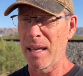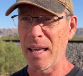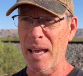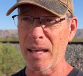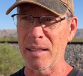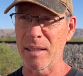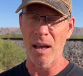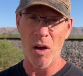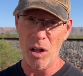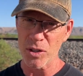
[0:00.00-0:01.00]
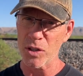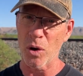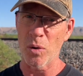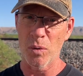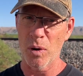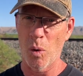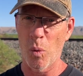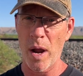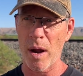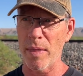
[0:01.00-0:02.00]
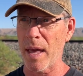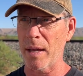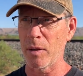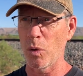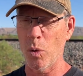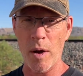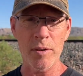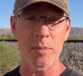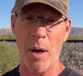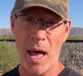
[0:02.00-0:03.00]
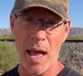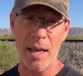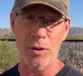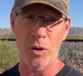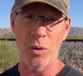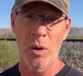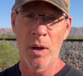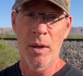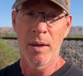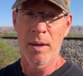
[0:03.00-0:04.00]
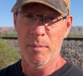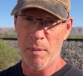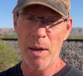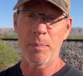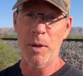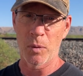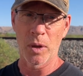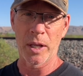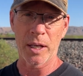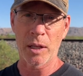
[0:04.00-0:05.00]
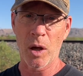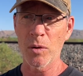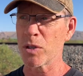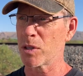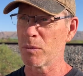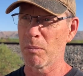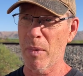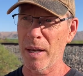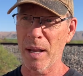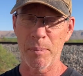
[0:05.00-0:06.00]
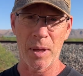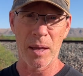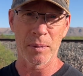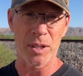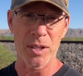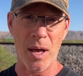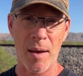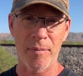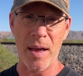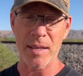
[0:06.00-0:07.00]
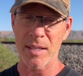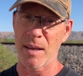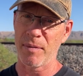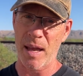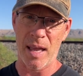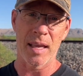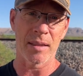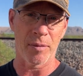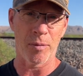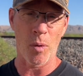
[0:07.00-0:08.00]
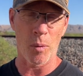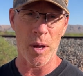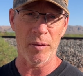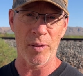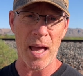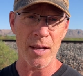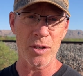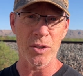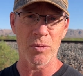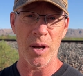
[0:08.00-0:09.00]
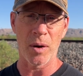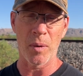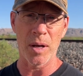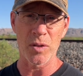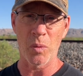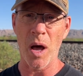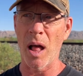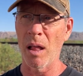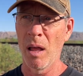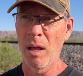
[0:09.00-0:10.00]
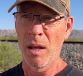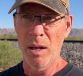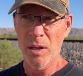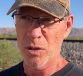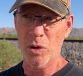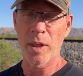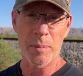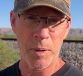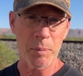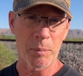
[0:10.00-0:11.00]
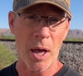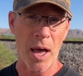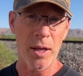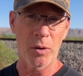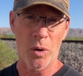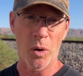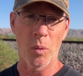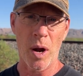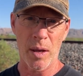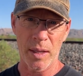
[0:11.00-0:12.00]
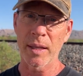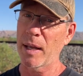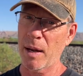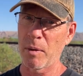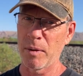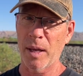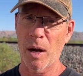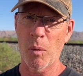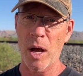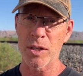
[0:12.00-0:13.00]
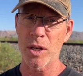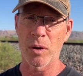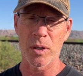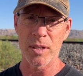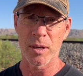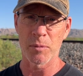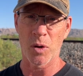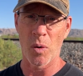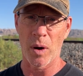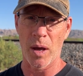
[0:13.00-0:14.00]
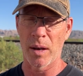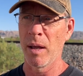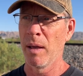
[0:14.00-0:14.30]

and also aware that whoever's behind you might be really close, might not be able to stop fast enough. I hit the four-way flashers right away as well, so that people behind you are aware that they gotta watch out because something's going on.